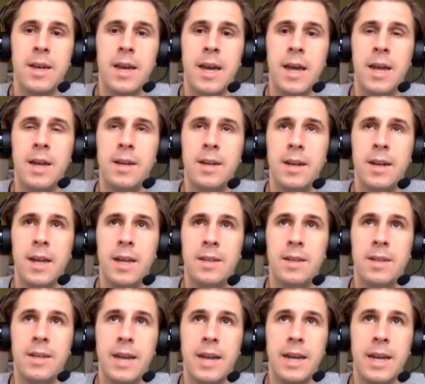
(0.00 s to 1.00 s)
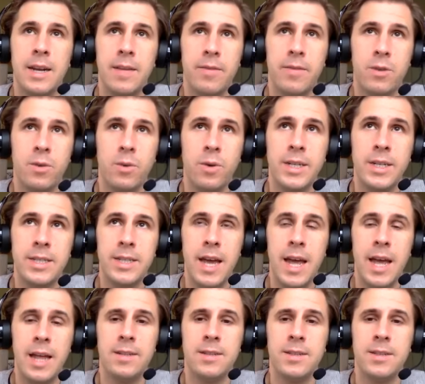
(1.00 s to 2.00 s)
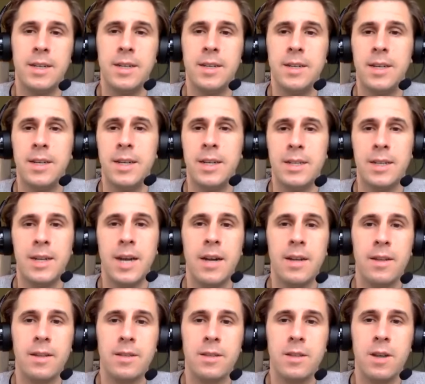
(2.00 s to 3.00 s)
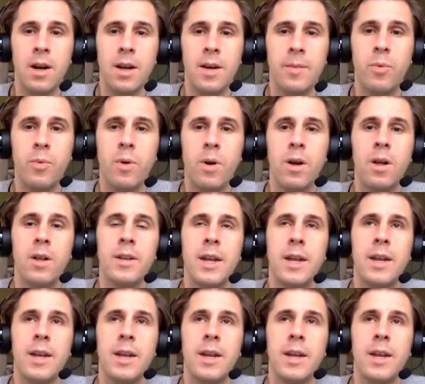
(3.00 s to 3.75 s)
and the decade of the 2010s in kind of the startup world,